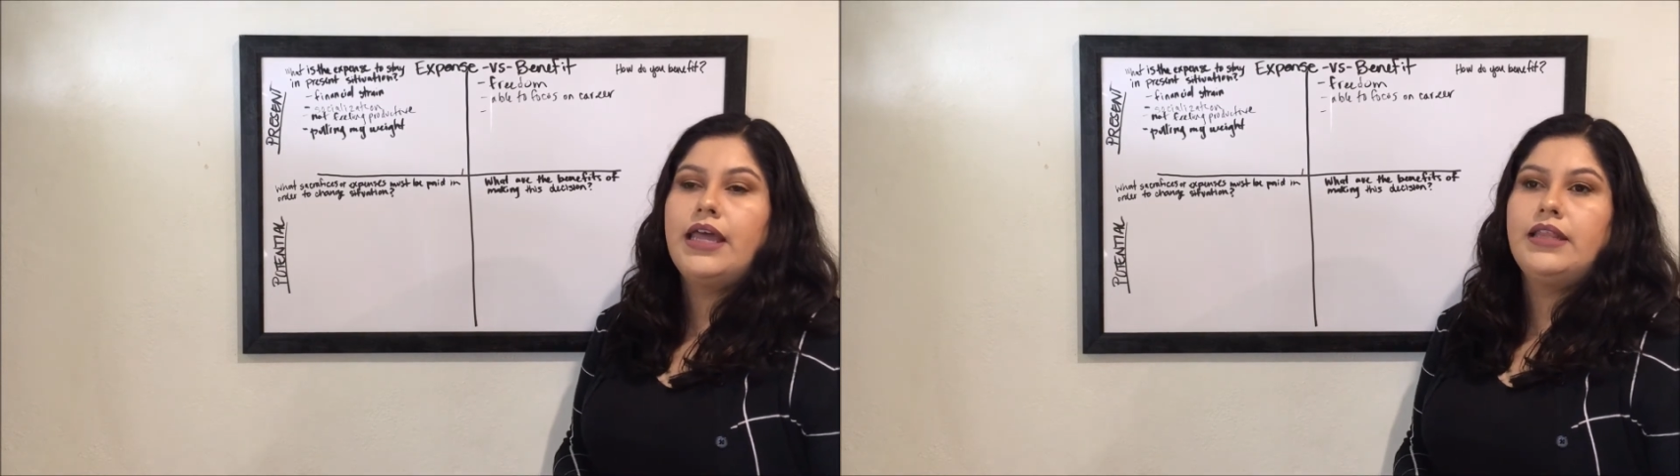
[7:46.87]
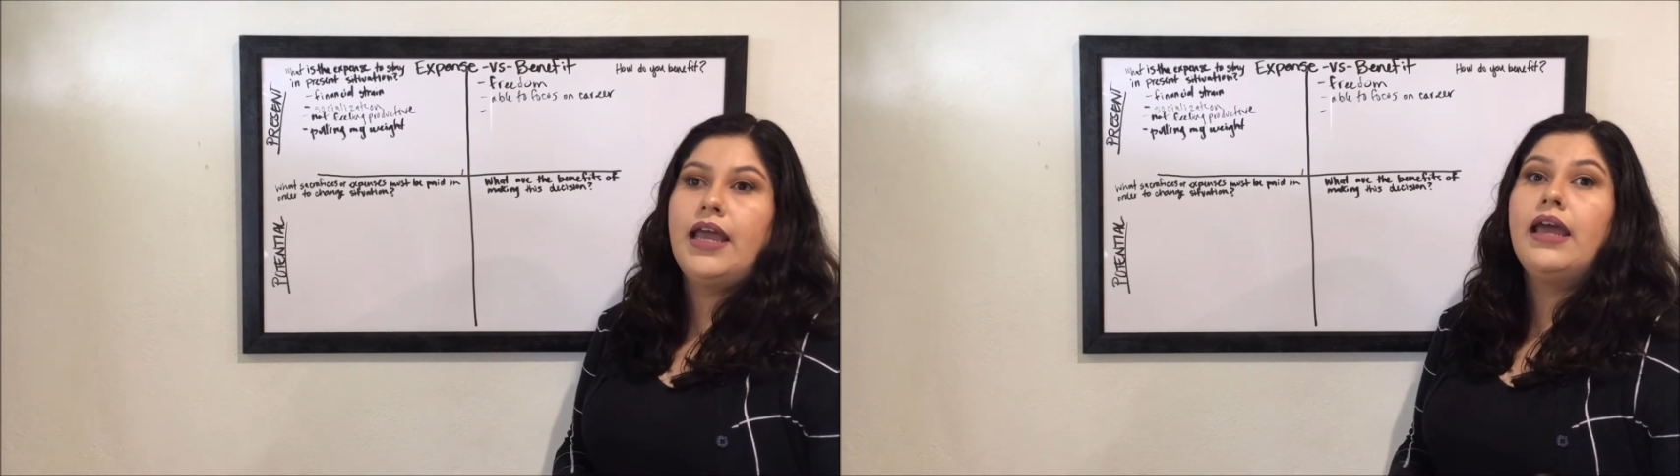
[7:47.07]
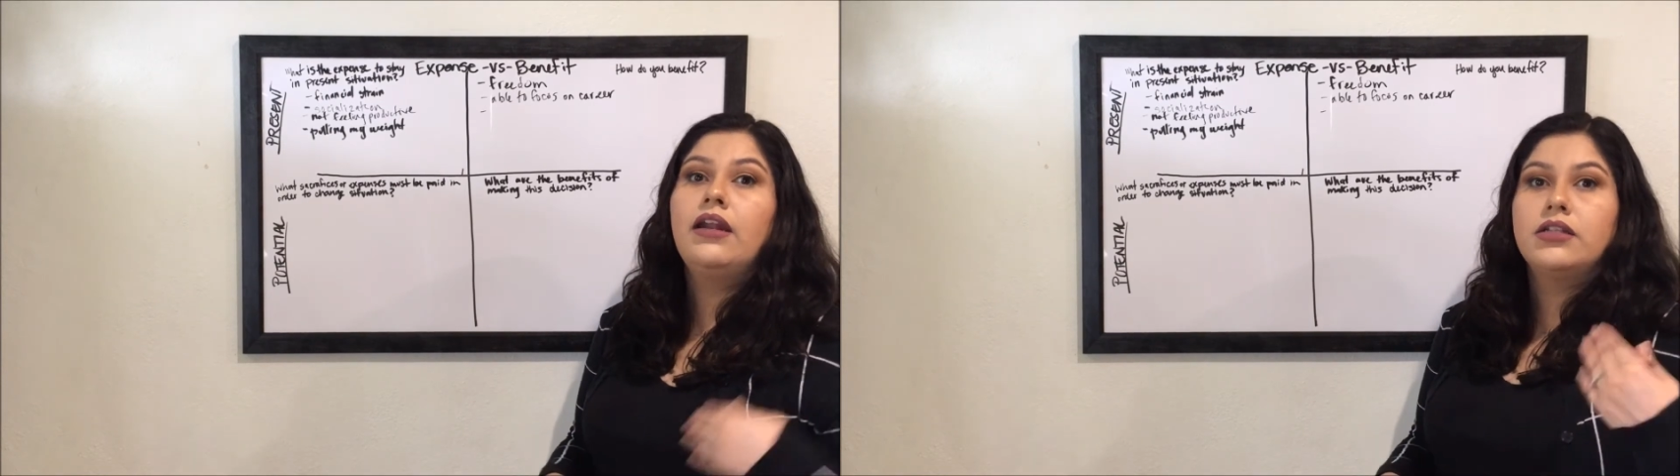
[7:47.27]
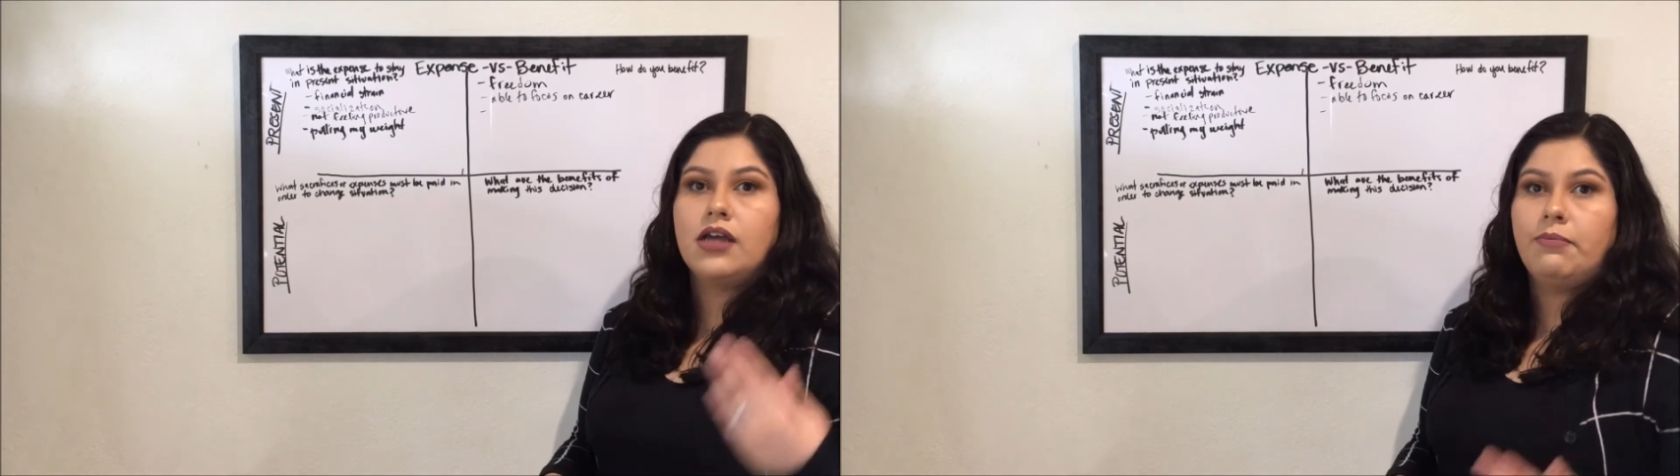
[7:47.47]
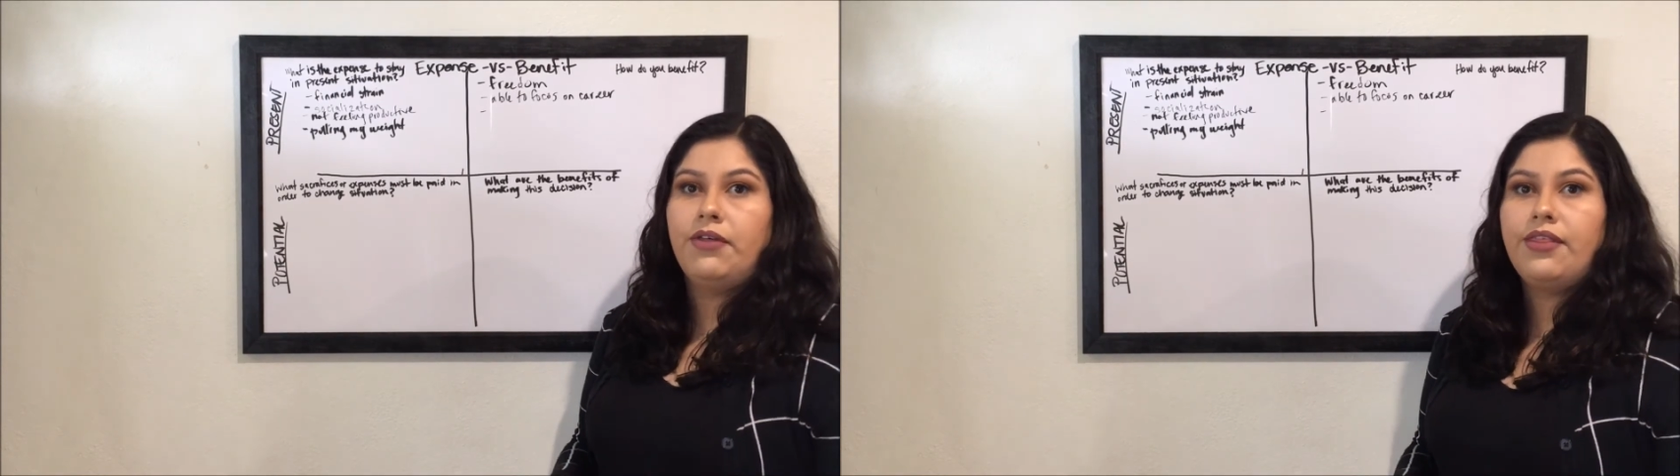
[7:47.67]
and then on
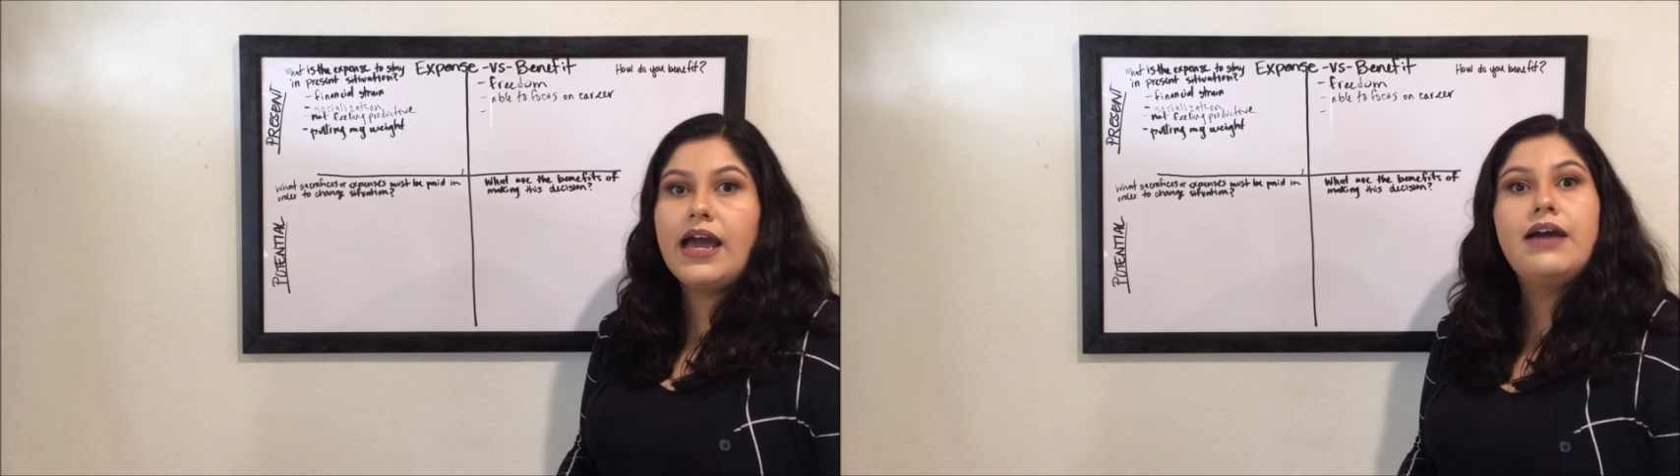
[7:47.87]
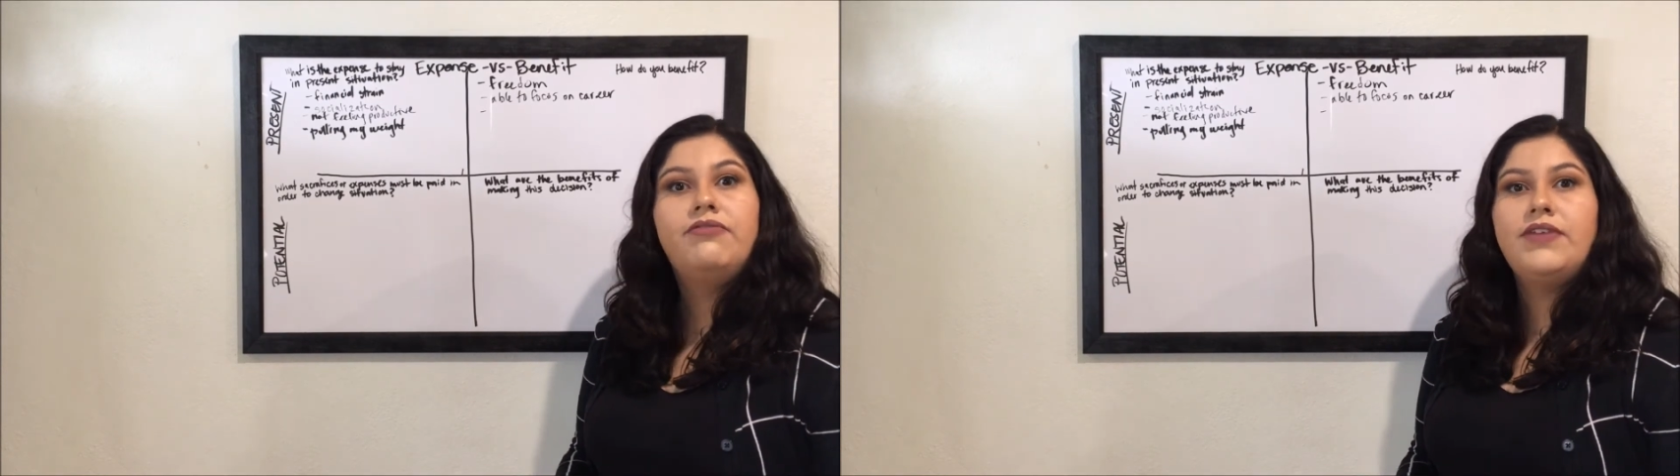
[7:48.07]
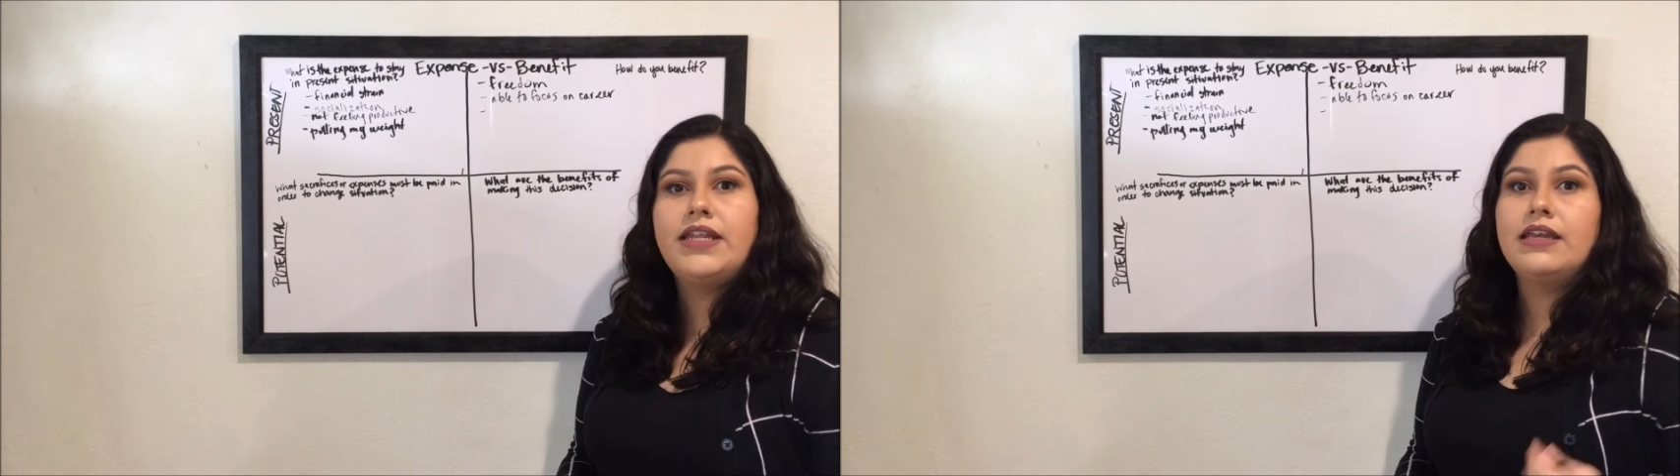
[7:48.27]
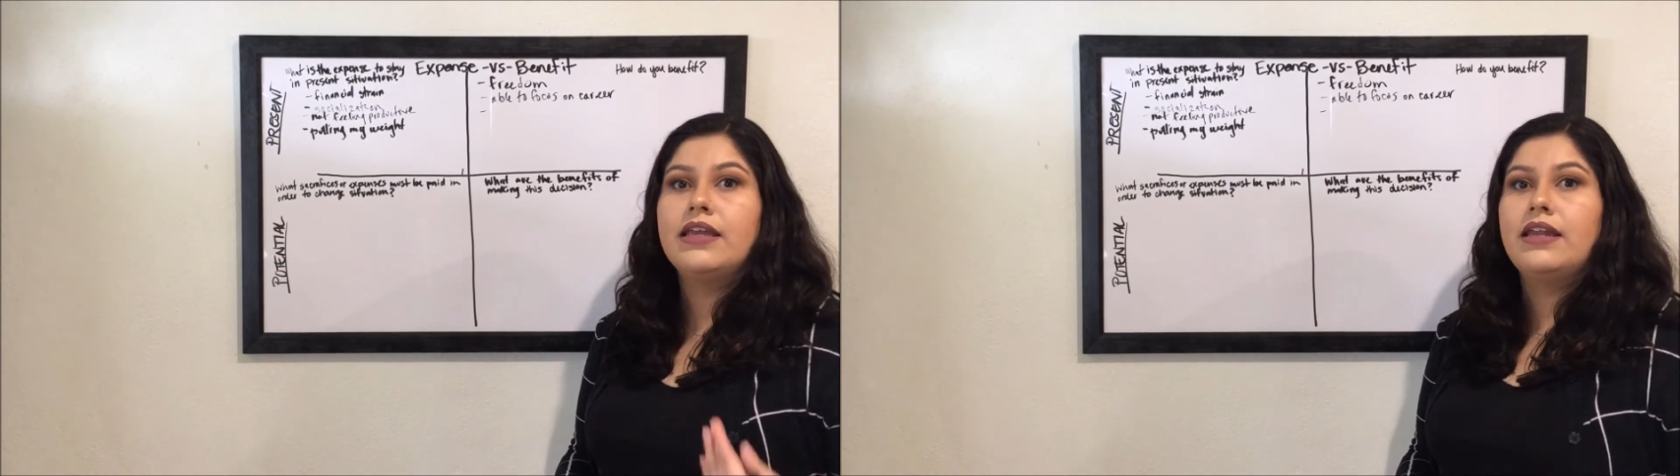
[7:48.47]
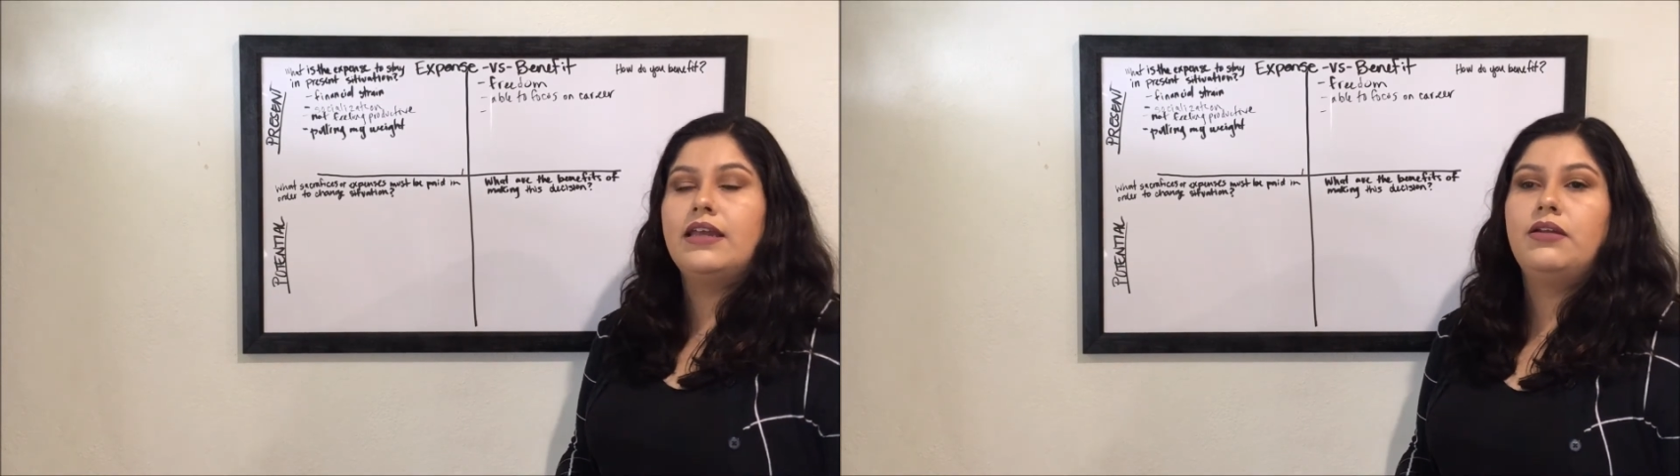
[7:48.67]
top of that,
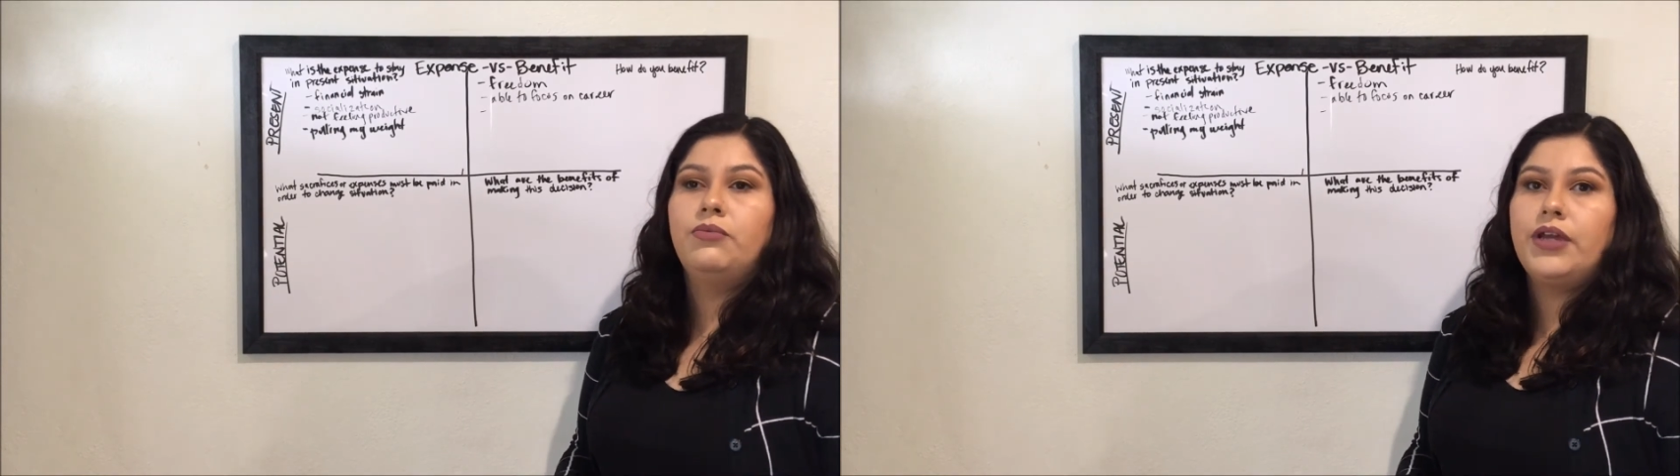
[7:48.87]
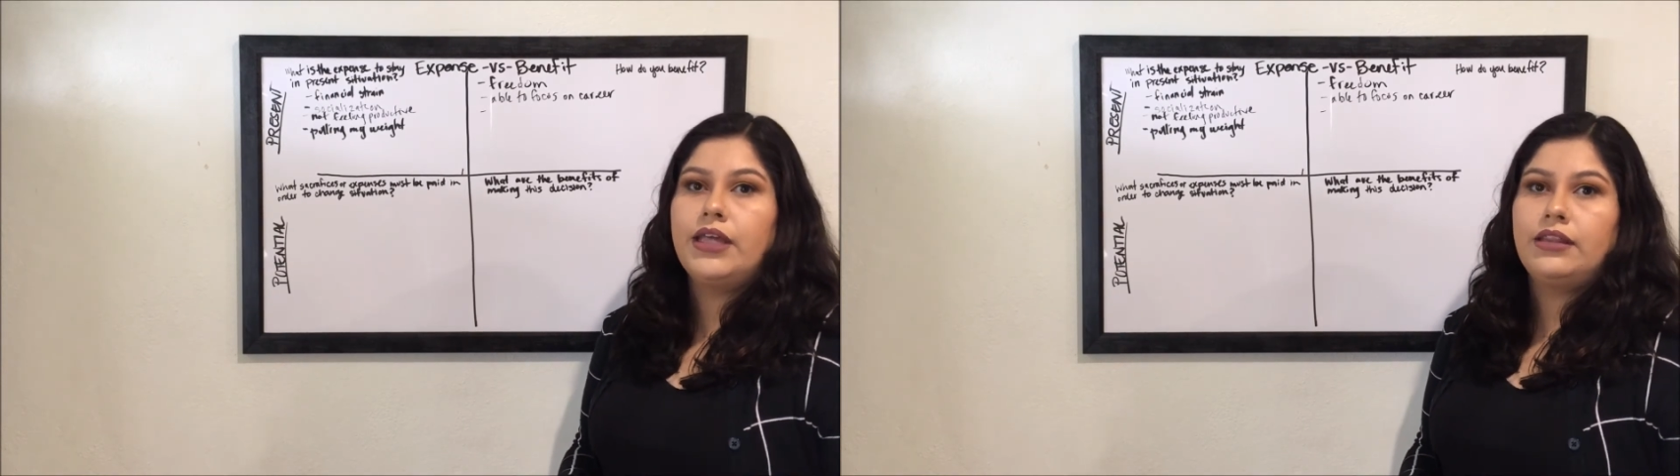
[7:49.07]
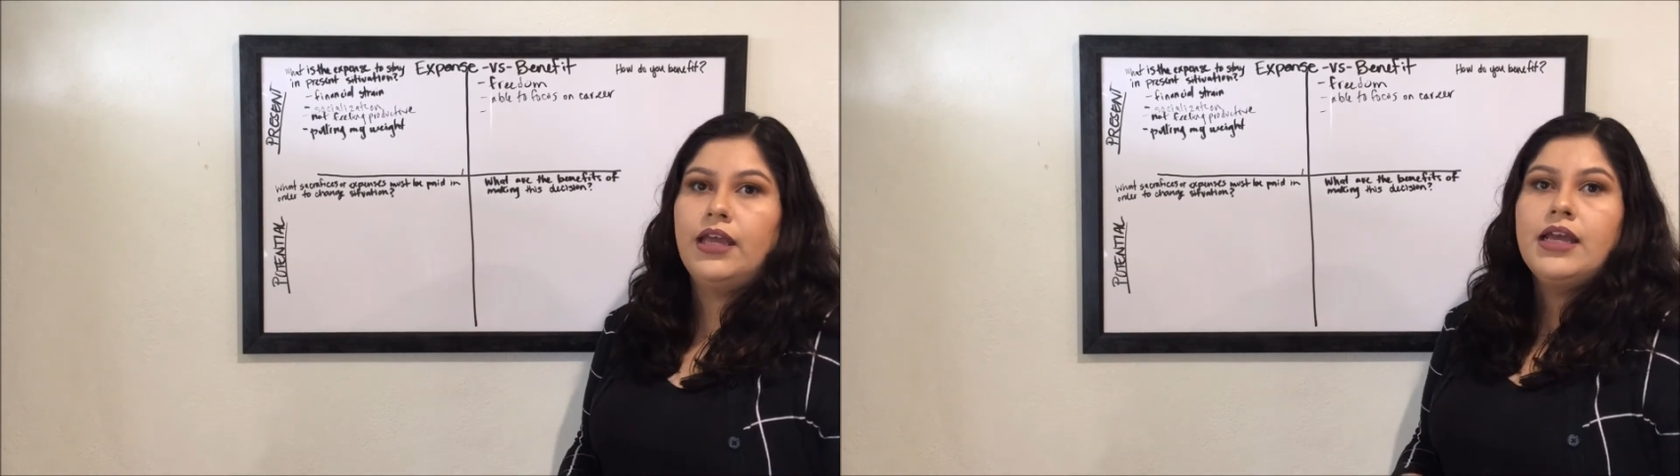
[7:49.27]
fitting it in with